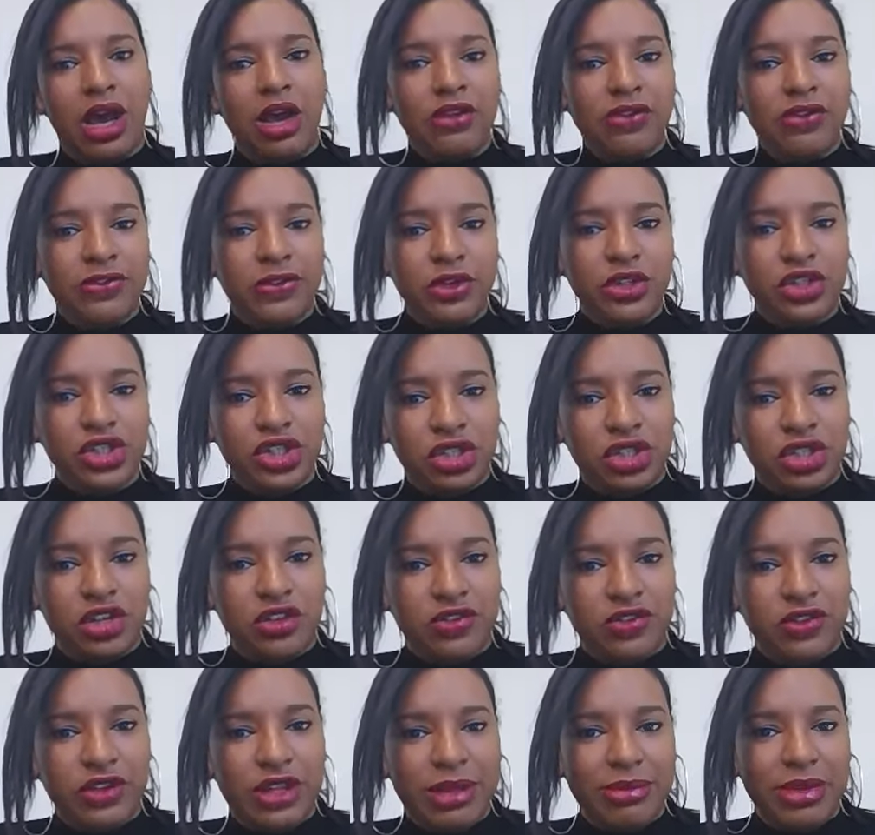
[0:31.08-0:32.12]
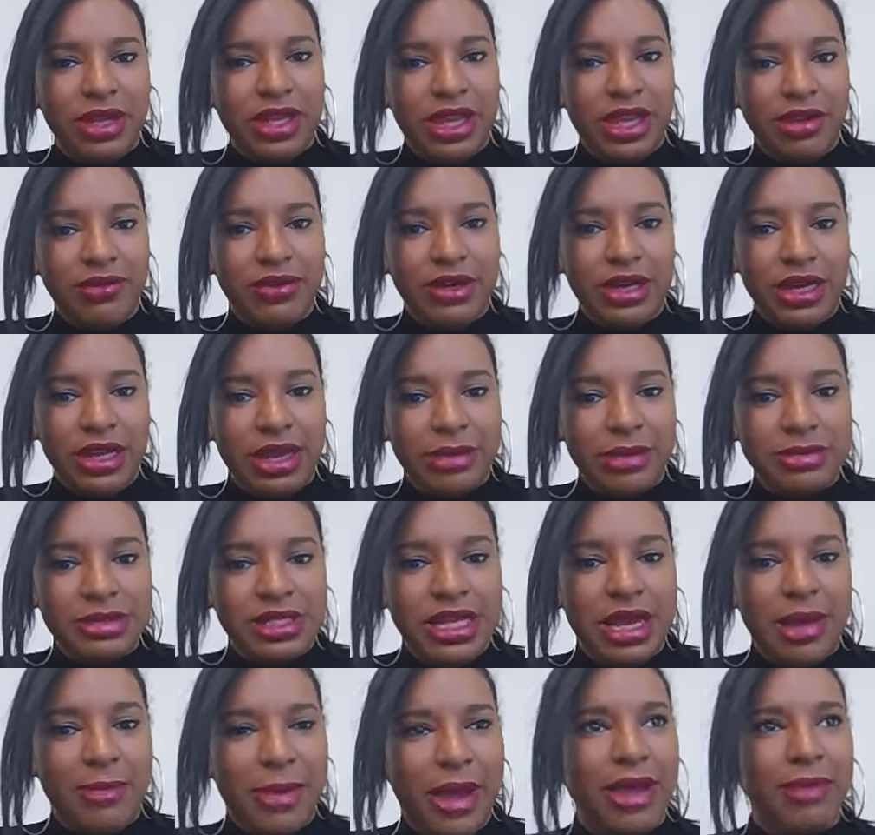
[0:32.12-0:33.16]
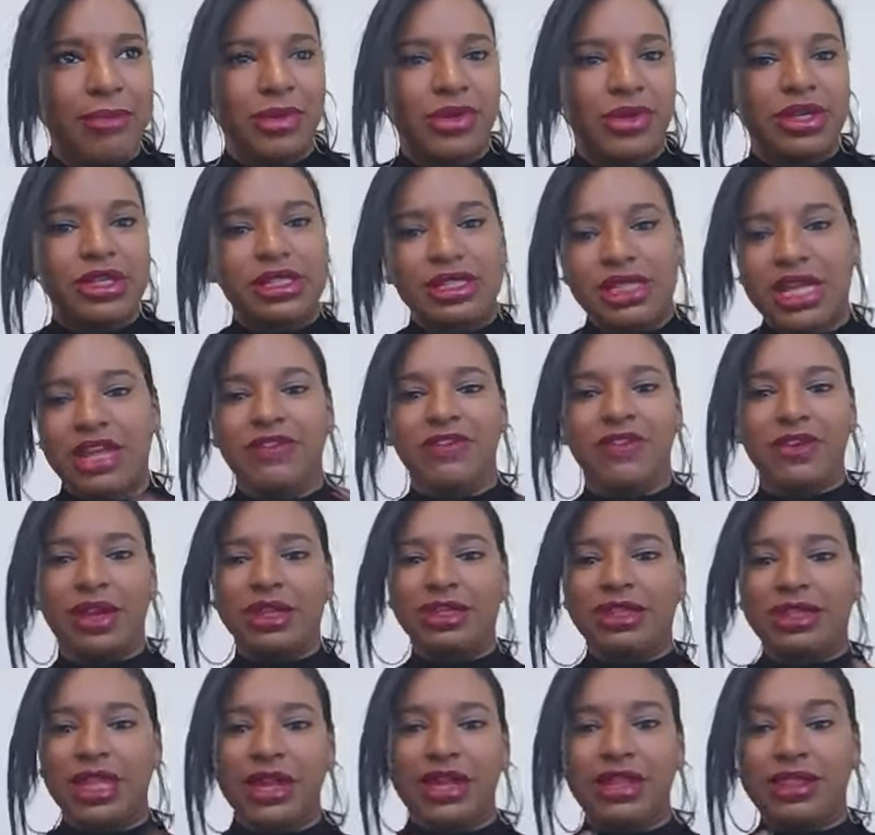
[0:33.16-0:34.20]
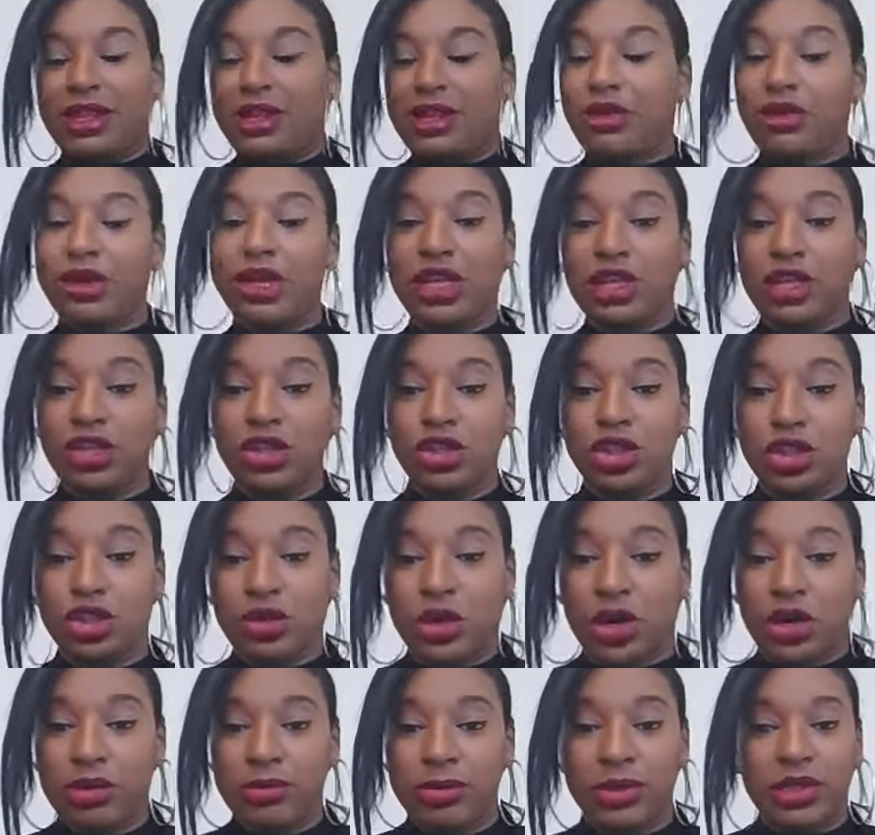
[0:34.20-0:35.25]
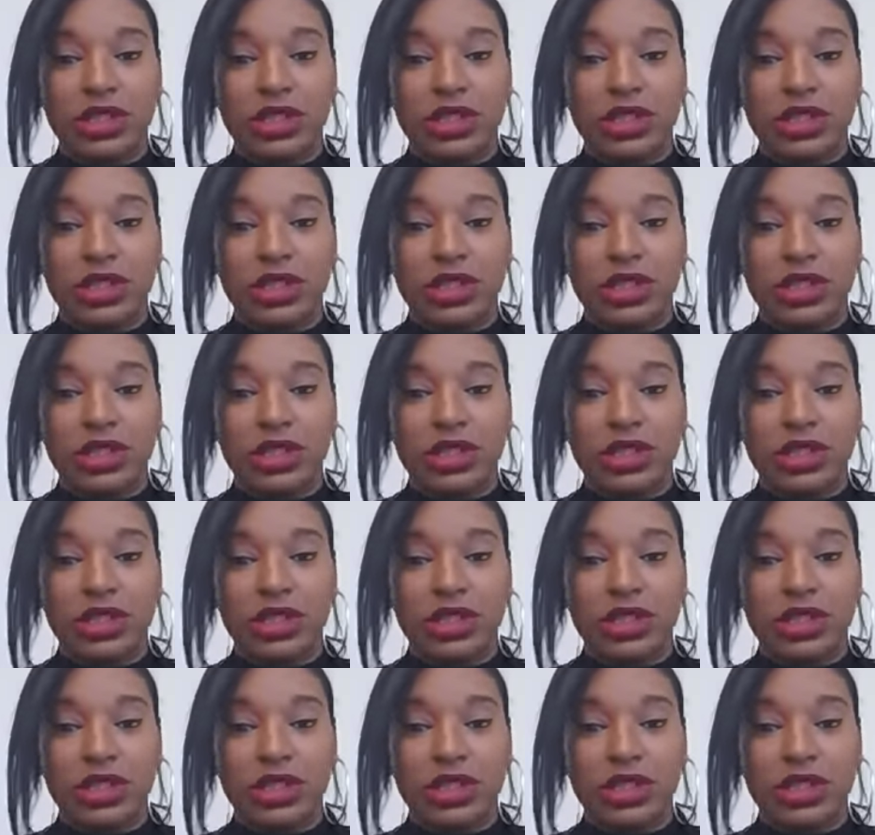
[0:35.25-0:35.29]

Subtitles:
unfortunate for them. They get really upset by it because they feel like they're not in control,